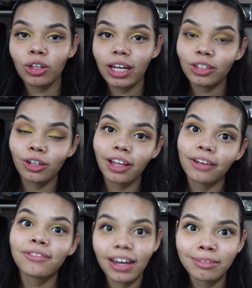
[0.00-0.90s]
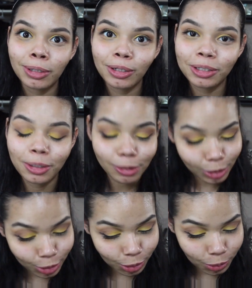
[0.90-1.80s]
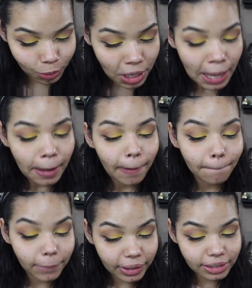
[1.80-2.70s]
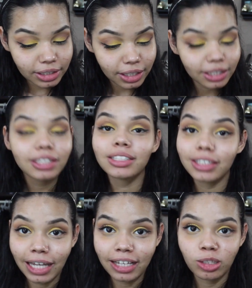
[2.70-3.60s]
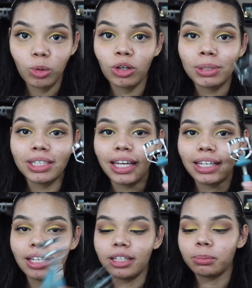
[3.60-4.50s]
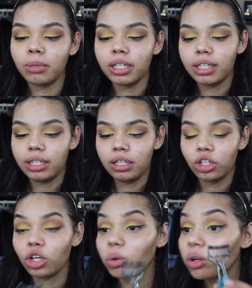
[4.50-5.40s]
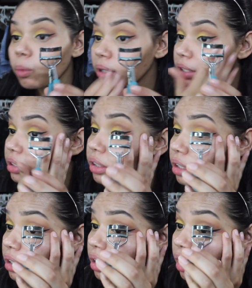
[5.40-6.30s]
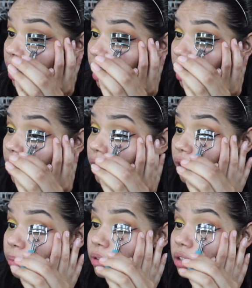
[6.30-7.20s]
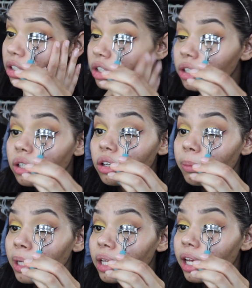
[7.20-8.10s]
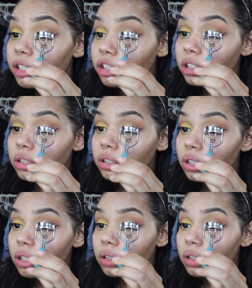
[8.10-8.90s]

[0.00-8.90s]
So that took like 5 billion years to do. But next I'm going to be taking my curling wand, and I'm just going to curl my lashes.